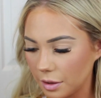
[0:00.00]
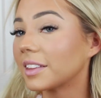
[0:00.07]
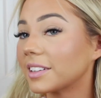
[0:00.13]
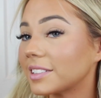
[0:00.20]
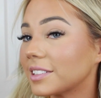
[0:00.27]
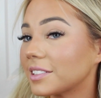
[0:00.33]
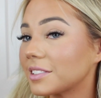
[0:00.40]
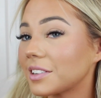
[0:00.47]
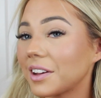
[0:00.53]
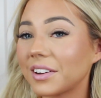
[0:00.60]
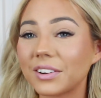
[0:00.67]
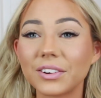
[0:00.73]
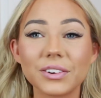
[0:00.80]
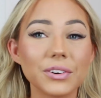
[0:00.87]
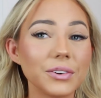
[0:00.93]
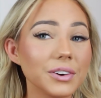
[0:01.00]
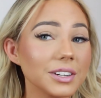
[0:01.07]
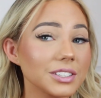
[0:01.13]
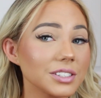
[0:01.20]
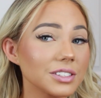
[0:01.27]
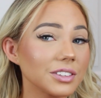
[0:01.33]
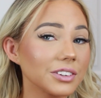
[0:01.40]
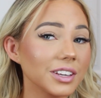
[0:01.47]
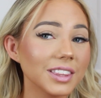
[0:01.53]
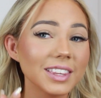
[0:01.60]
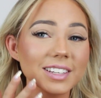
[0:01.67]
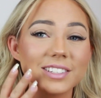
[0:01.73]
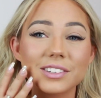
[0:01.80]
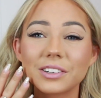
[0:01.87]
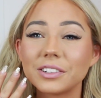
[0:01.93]
This is gorgeous. Look at
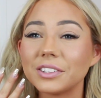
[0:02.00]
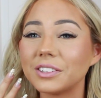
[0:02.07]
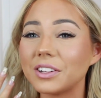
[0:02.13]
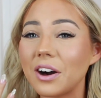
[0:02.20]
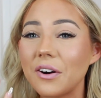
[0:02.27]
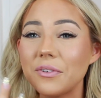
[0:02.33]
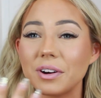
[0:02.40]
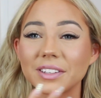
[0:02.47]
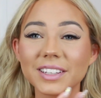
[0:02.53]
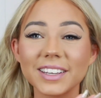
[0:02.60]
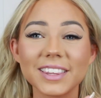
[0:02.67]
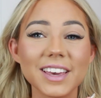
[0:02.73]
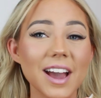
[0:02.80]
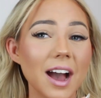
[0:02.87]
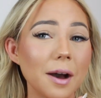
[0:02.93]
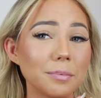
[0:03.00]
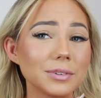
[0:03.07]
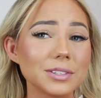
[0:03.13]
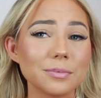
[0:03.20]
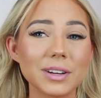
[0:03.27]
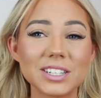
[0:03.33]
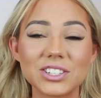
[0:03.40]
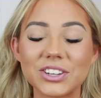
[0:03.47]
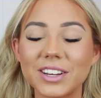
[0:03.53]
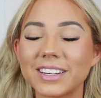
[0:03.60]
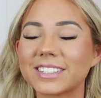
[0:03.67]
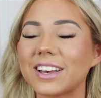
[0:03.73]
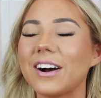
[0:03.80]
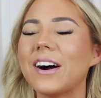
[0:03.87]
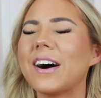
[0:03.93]
this glow on like the apples of my cheeks.